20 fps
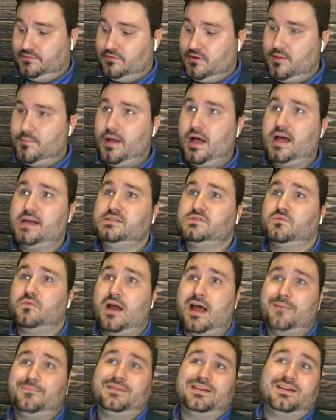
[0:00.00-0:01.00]
of ribeyes
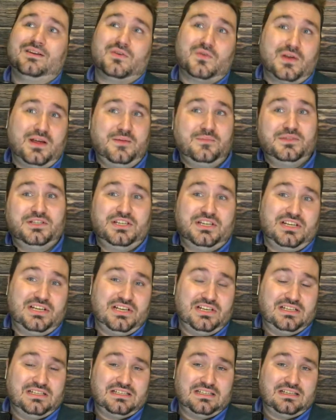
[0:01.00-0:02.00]
wrapped in cream
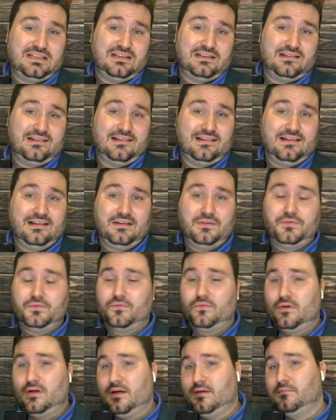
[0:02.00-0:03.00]
cheese,
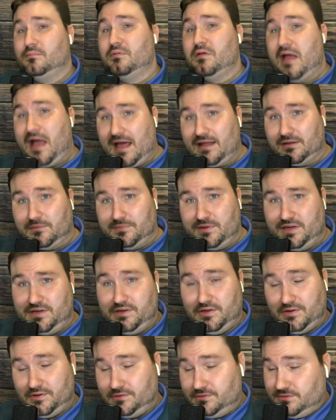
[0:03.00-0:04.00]

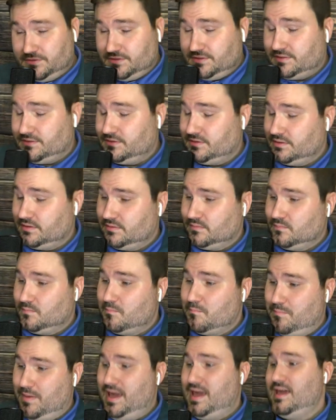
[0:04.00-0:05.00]
jalapenos,
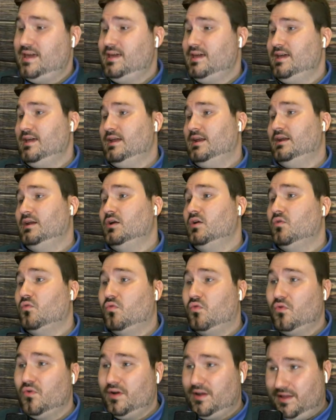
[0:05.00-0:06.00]
bacon,
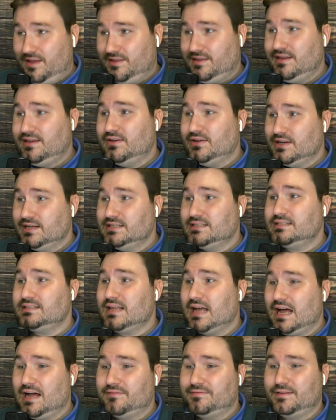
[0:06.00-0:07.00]
really good
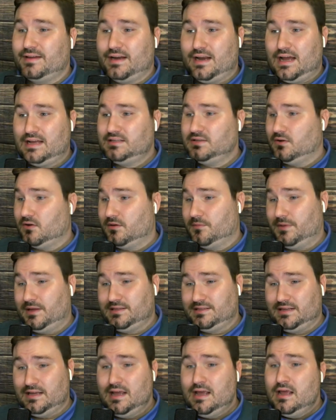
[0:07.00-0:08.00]
stuff. And I told
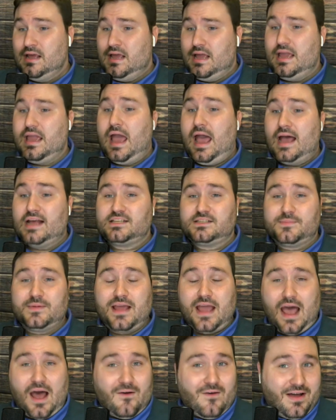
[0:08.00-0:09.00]
him, he asked
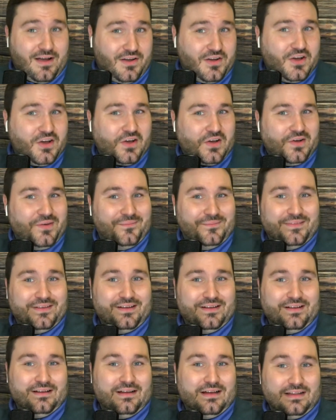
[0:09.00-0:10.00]
me how I cook them,
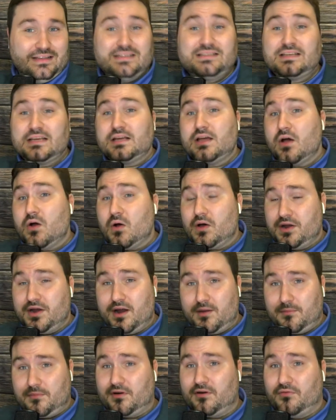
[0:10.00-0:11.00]
and this could go a
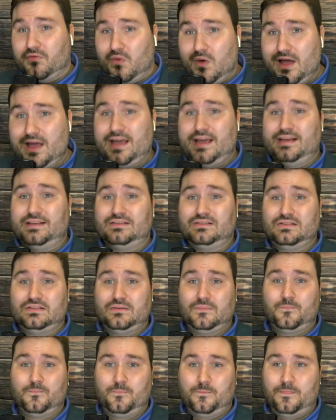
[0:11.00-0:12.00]
number of
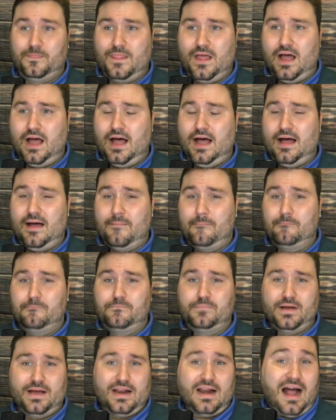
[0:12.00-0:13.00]
ways.
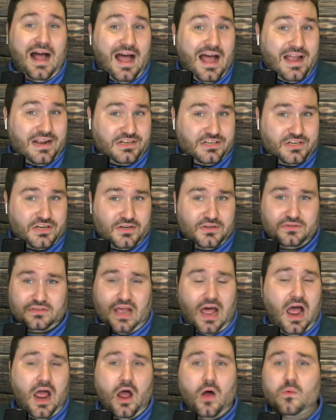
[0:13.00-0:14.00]
But I
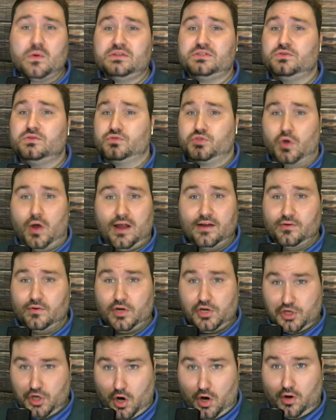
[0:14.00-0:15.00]
do
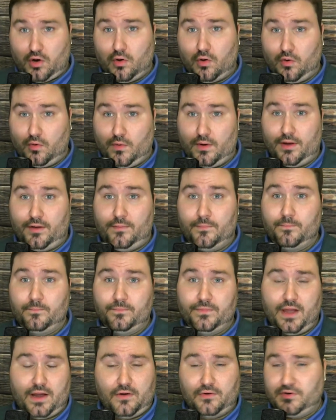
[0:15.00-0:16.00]
a charcoal grill.
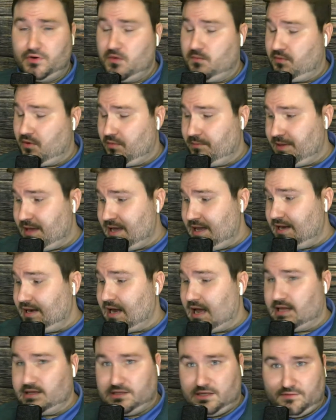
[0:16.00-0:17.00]
I don't do propane.
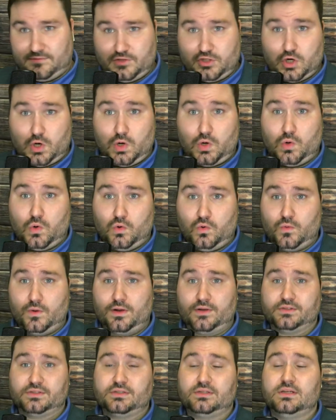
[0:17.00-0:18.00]
I love charcoal
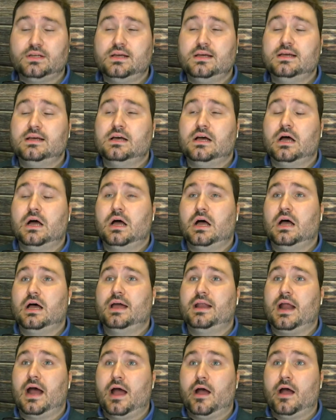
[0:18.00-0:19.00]
grills.
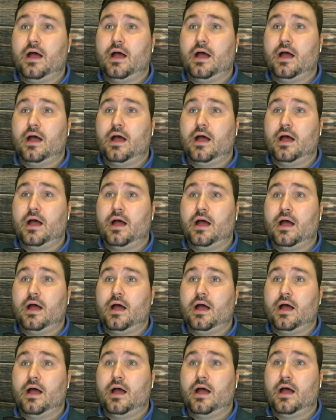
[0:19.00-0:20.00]
And I always
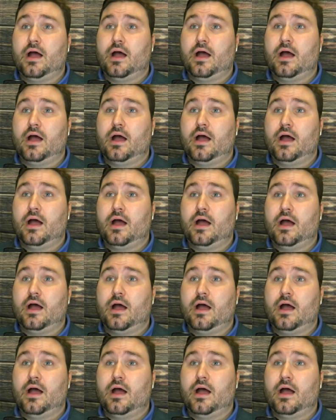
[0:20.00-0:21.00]
look, I think
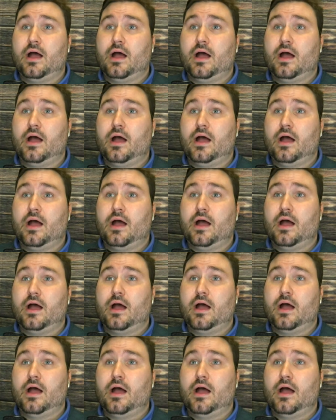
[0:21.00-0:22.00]
if it's a good
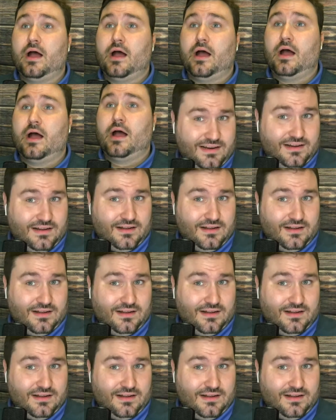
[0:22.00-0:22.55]
quality meat,